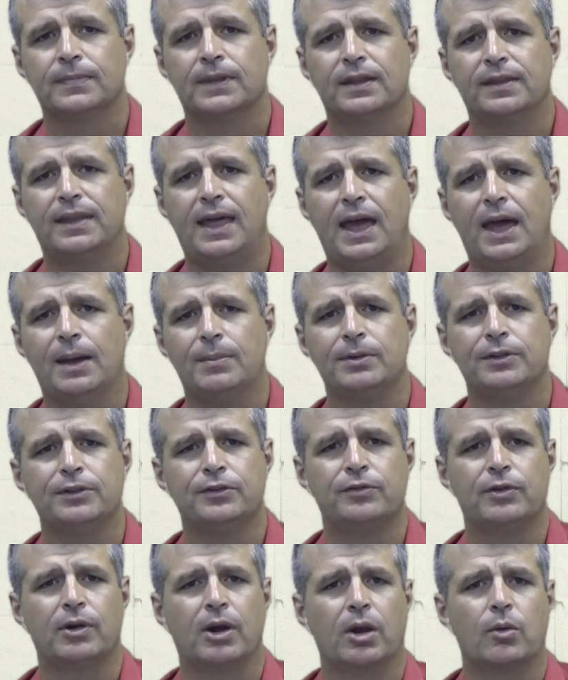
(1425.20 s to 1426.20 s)
And that happens
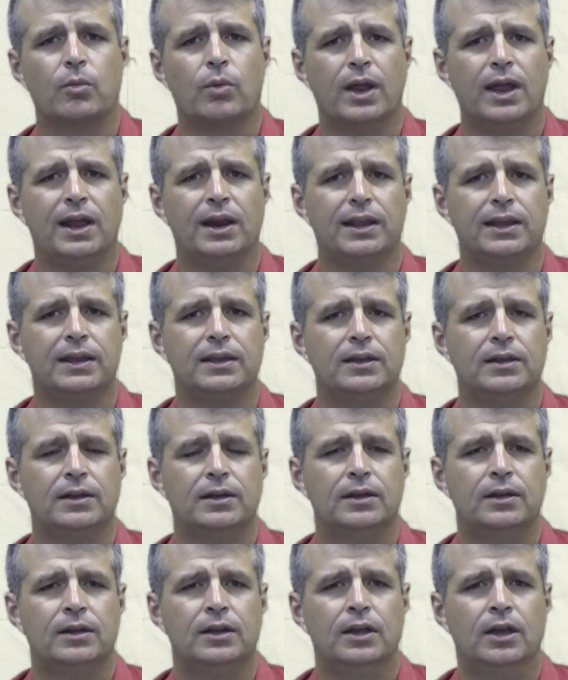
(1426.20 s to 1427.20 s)
very rarely.
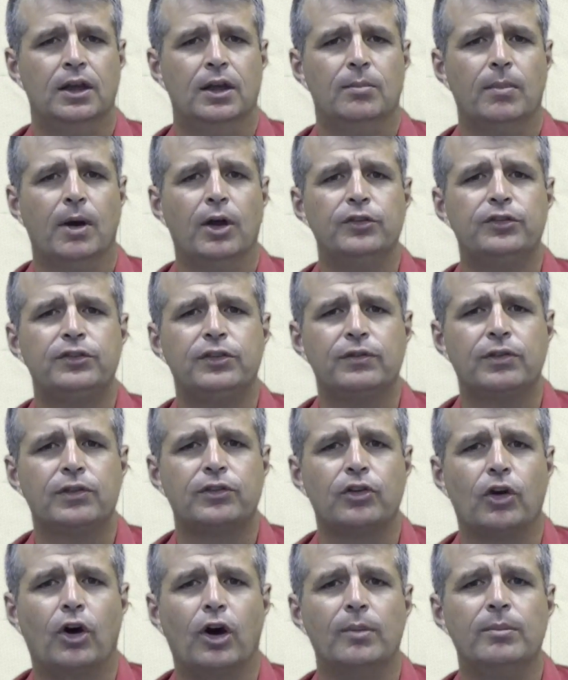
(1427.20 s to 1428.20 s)
Most of the
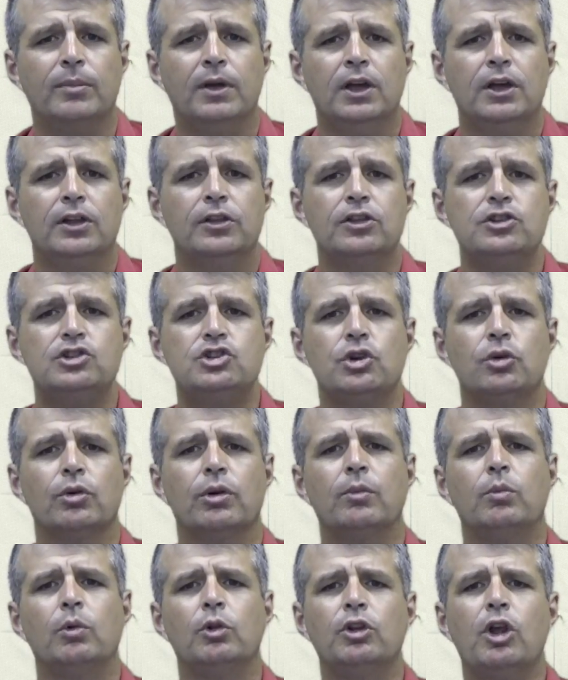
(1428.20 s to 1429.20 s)
time, the
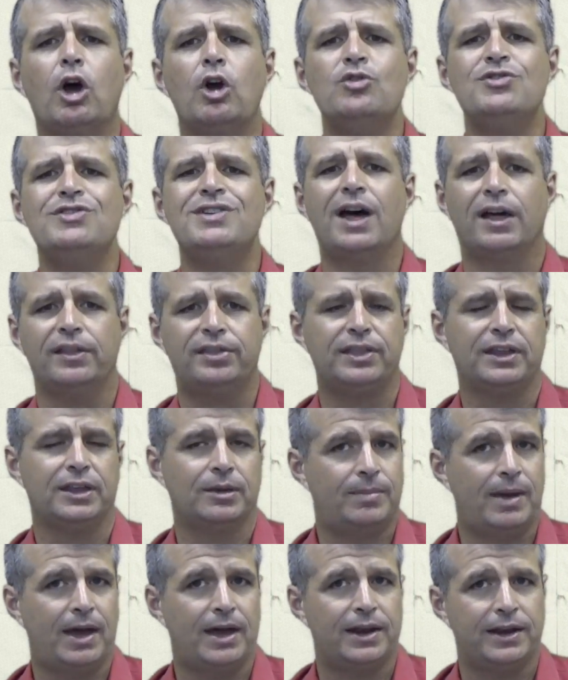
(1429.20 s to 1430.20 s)
jury will know nothing
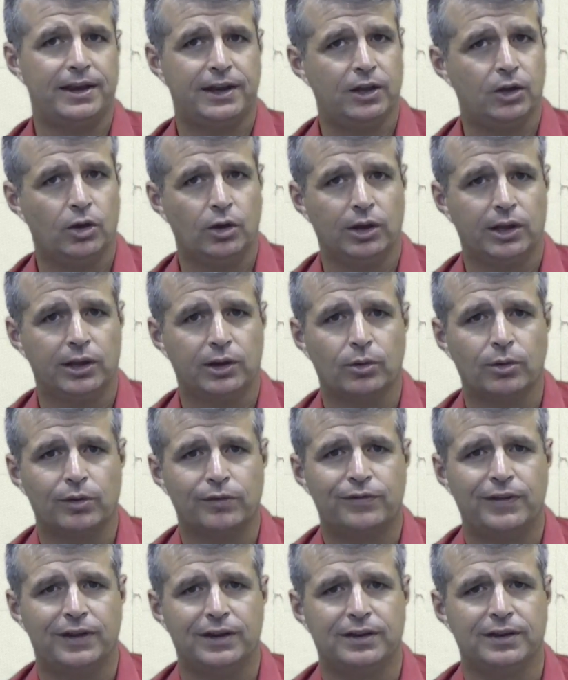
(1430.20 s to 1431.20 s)
about any earlier
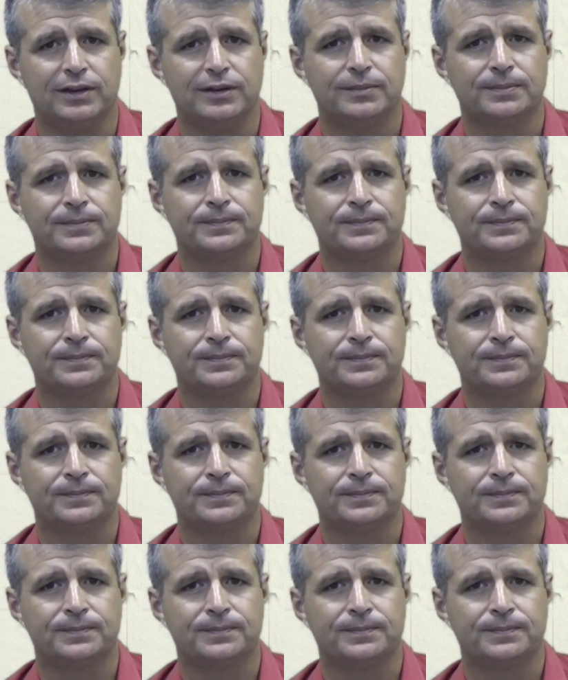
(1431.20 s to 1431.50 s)
offending.